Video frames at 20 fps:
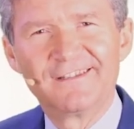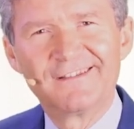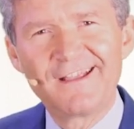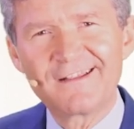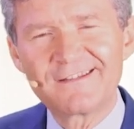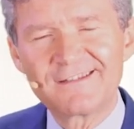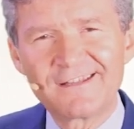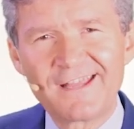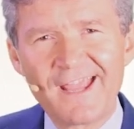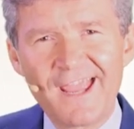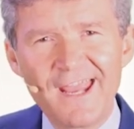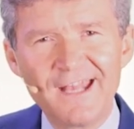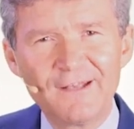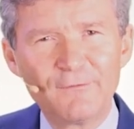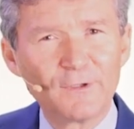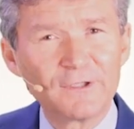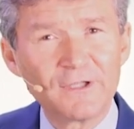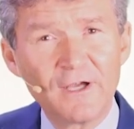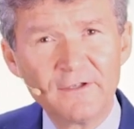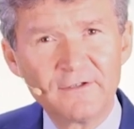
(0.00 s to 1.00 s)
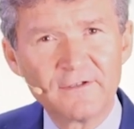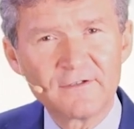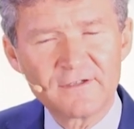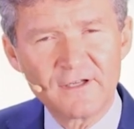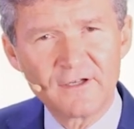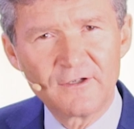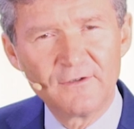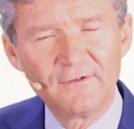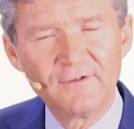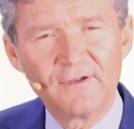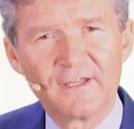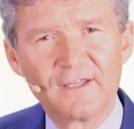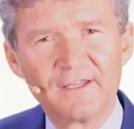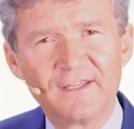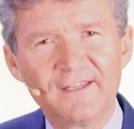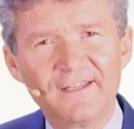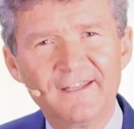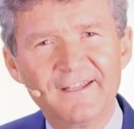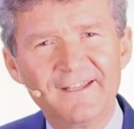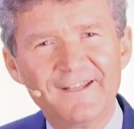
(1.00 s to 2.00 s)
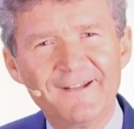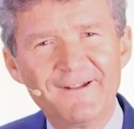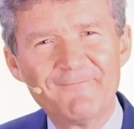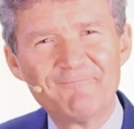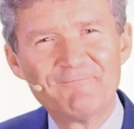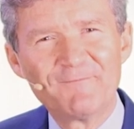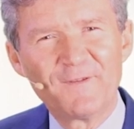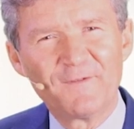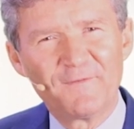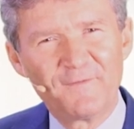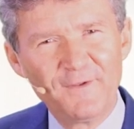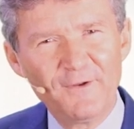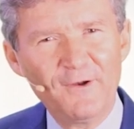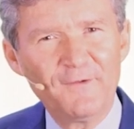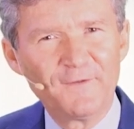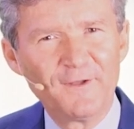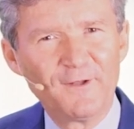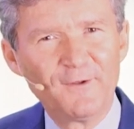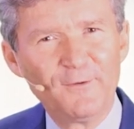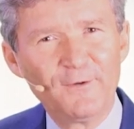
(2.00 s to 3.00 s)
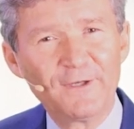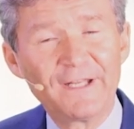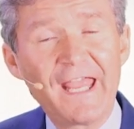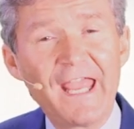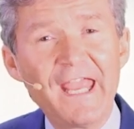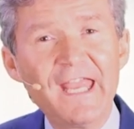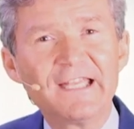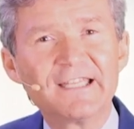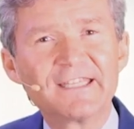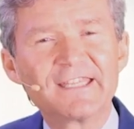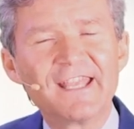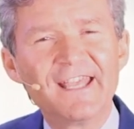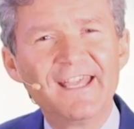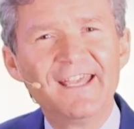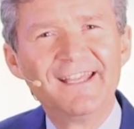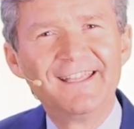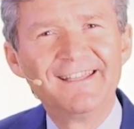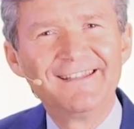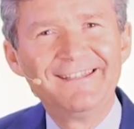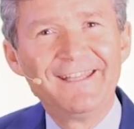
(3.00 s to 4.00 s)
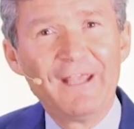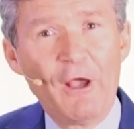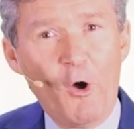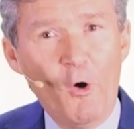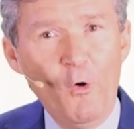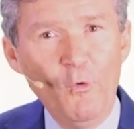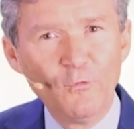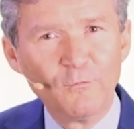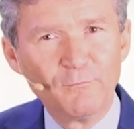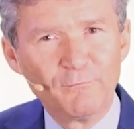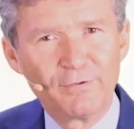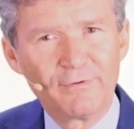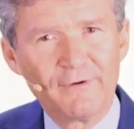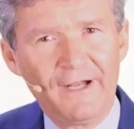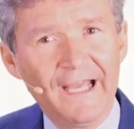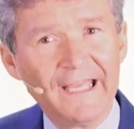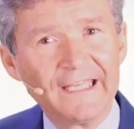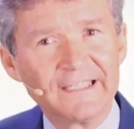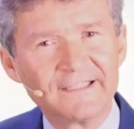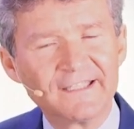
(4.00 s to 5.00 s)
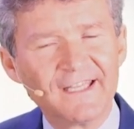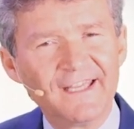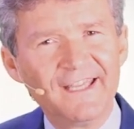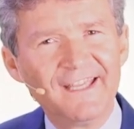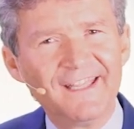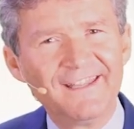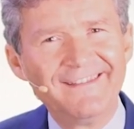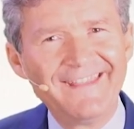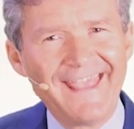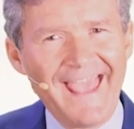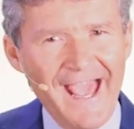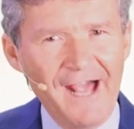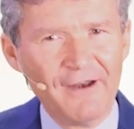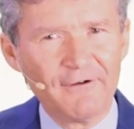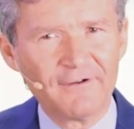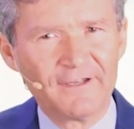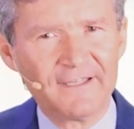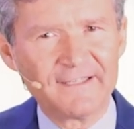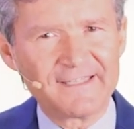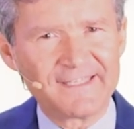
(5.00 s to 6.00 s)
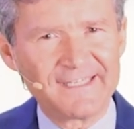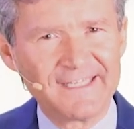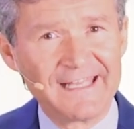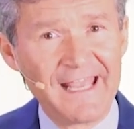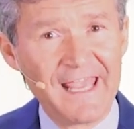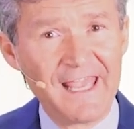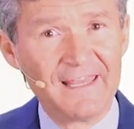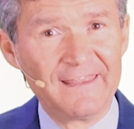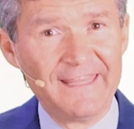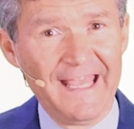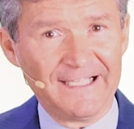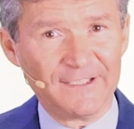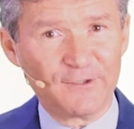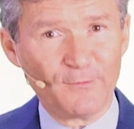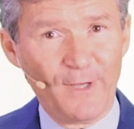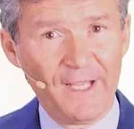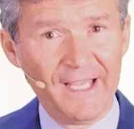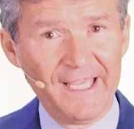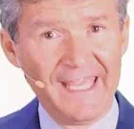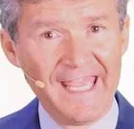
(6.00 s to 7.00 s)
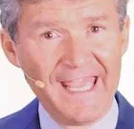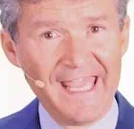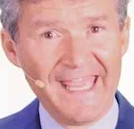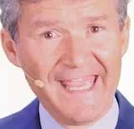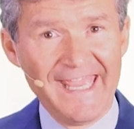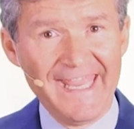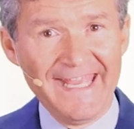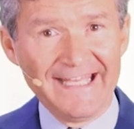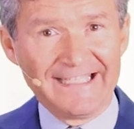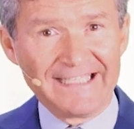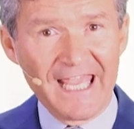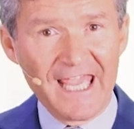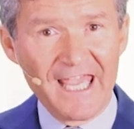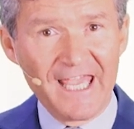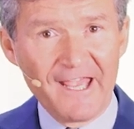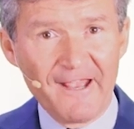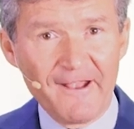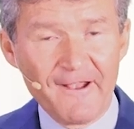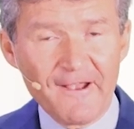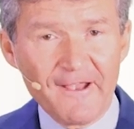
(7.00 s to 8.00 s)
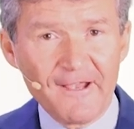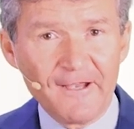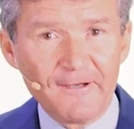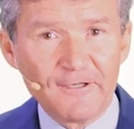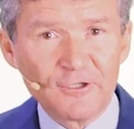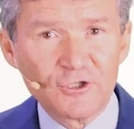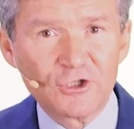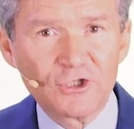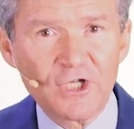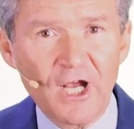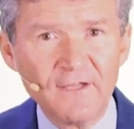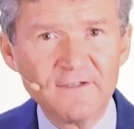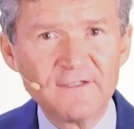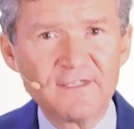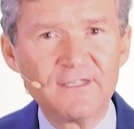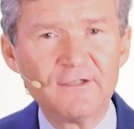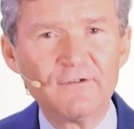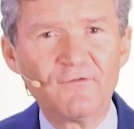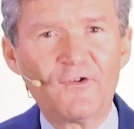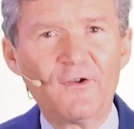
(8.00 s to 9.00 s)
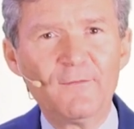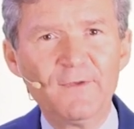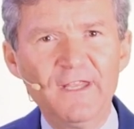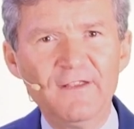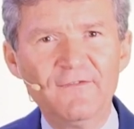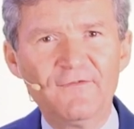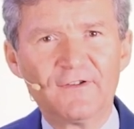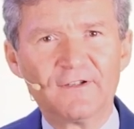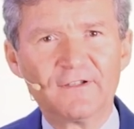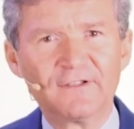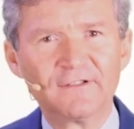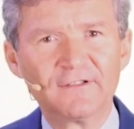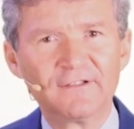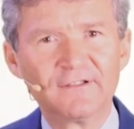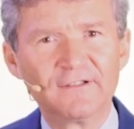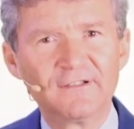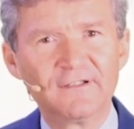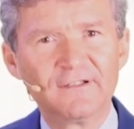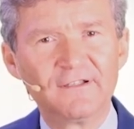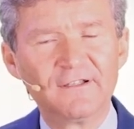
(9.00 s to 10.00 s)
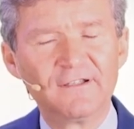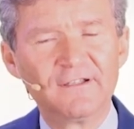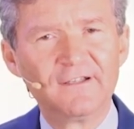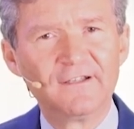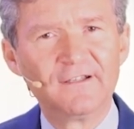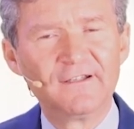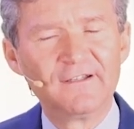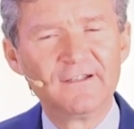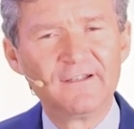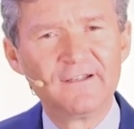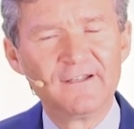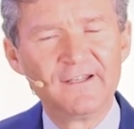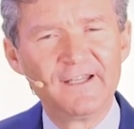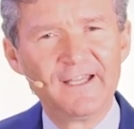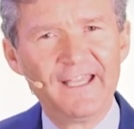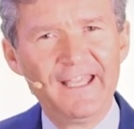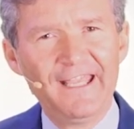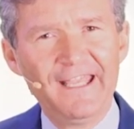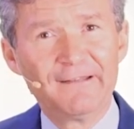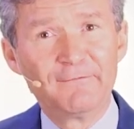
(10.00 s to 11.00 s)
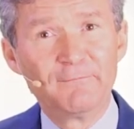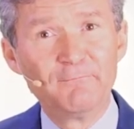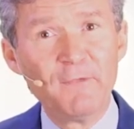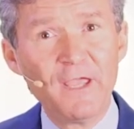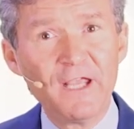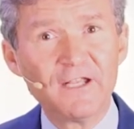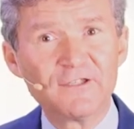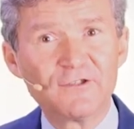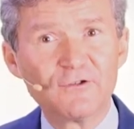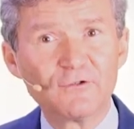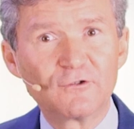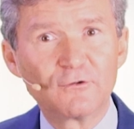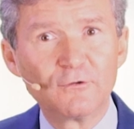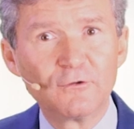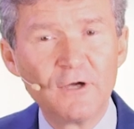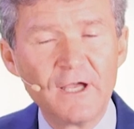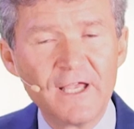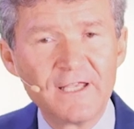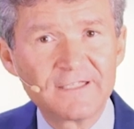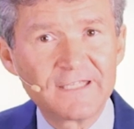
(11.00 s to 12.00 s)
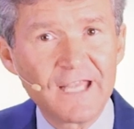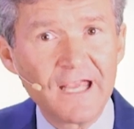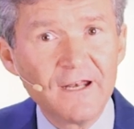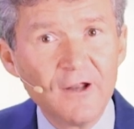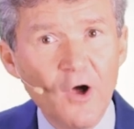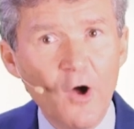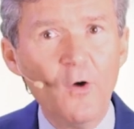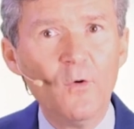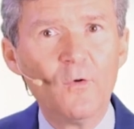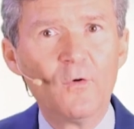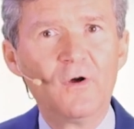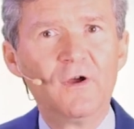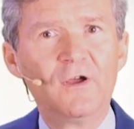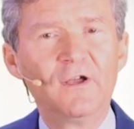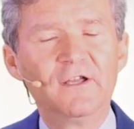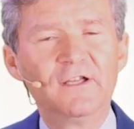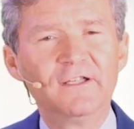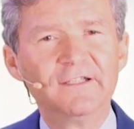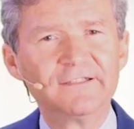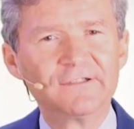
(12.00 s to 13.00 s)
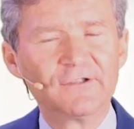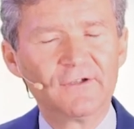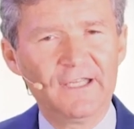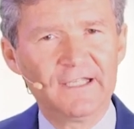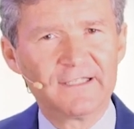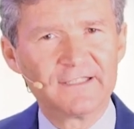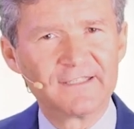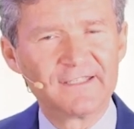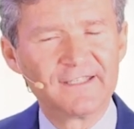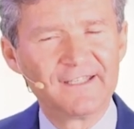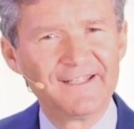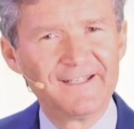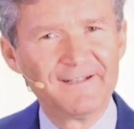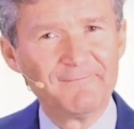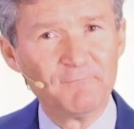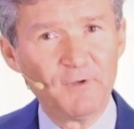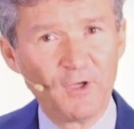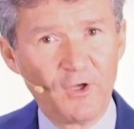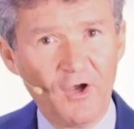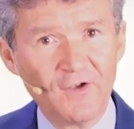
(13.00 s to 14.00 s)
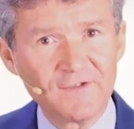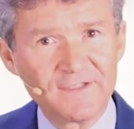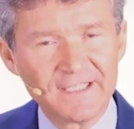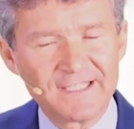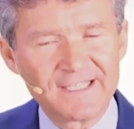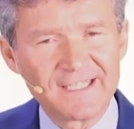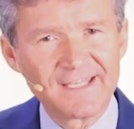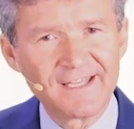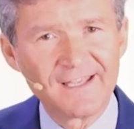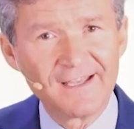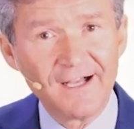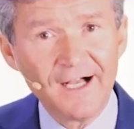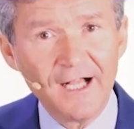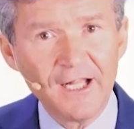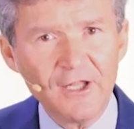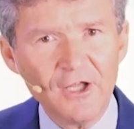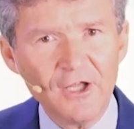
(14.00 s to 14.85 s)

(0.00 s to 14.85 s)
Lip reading: doesn't hate what others are doing. The fear of the Lord hates the own pride, the arrogancy. That's why it shuns you from evil. It makes you to say no to it, because it's a